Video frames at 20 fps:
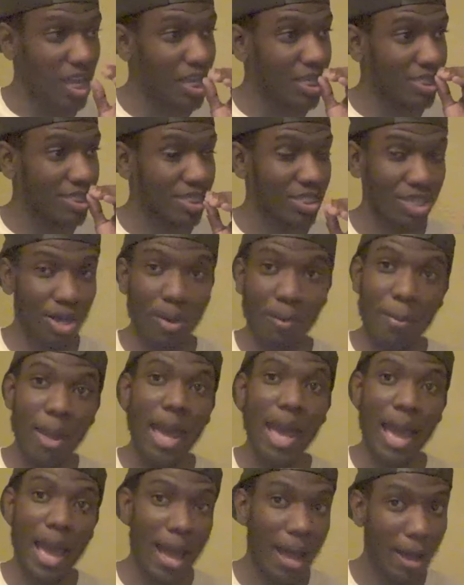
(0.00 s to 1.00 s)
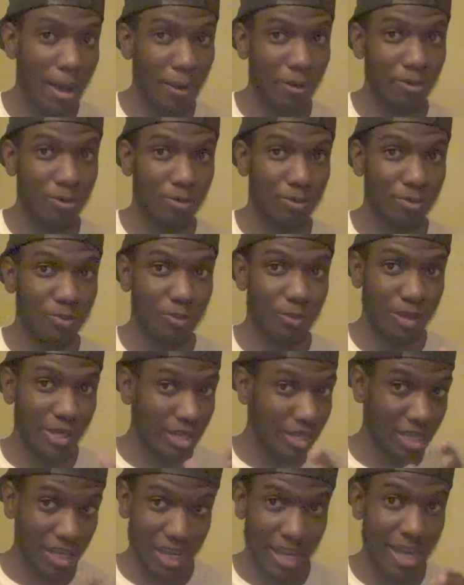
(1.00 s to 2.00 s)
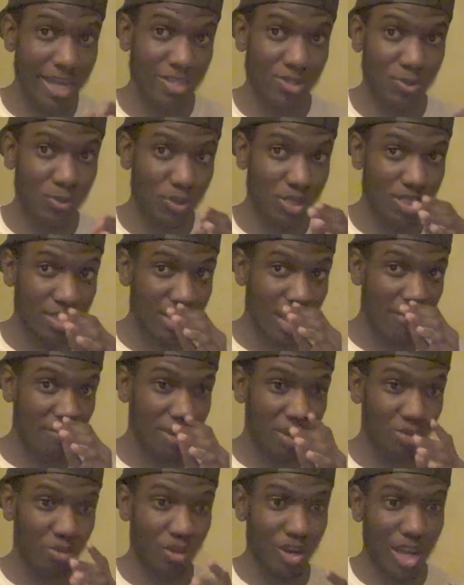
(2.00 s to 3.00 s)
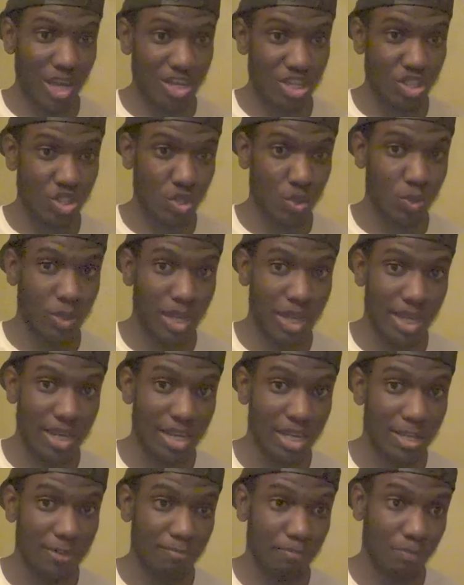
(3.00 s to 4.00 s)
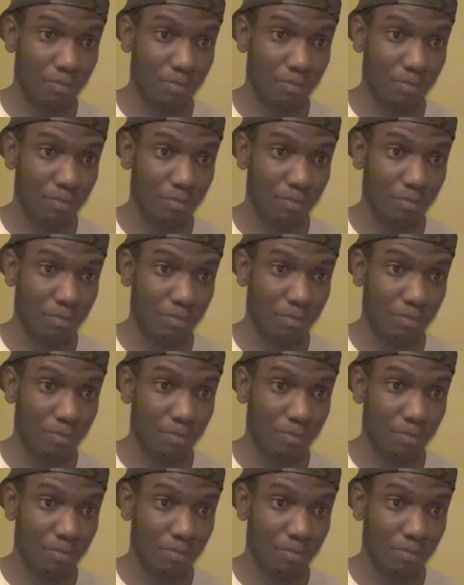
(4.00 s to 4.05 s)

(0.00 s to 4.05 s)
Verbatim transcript: Somehow, within the last ones I've been reacting to lately,